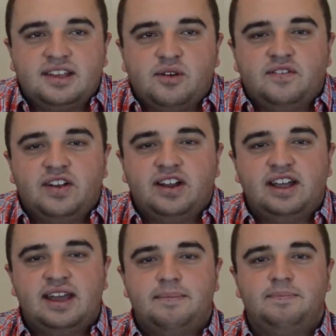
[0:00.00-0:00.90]
they were
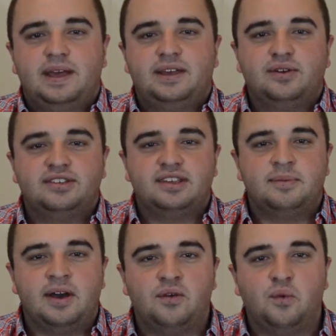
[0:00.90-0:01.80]
very ambiguous
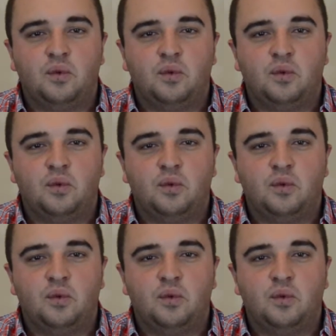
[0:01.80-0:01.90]
about